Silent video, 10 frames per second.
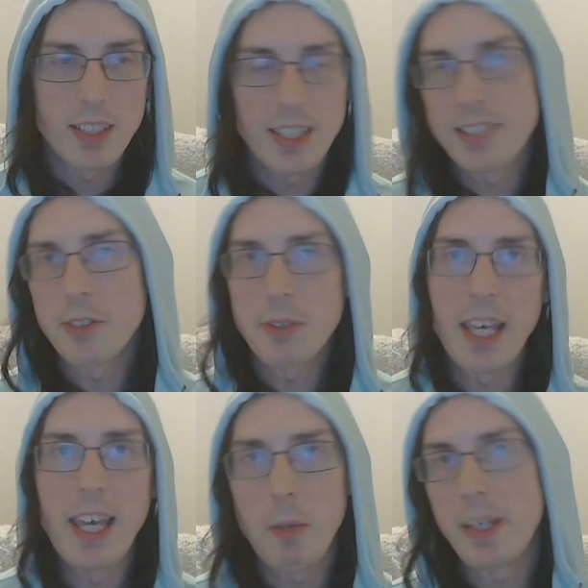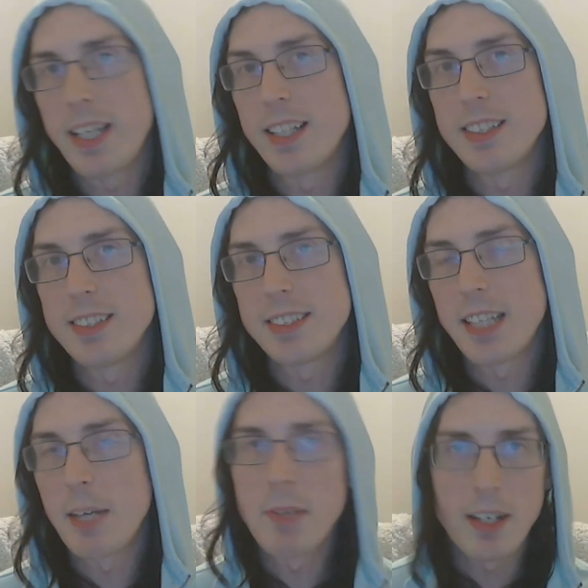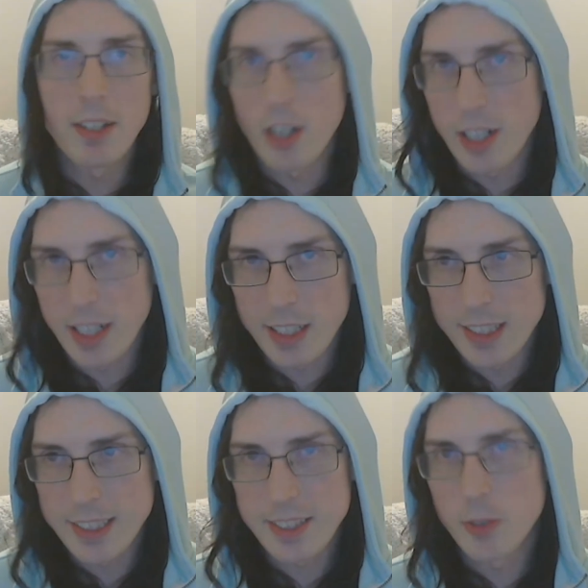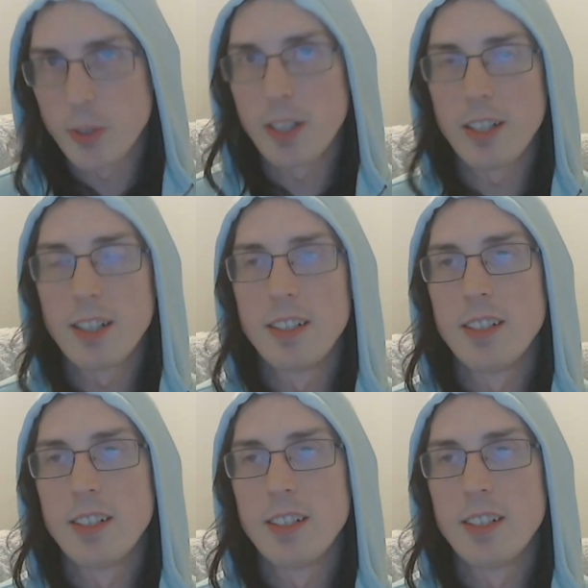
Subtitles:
it's okay because I'm not an artist or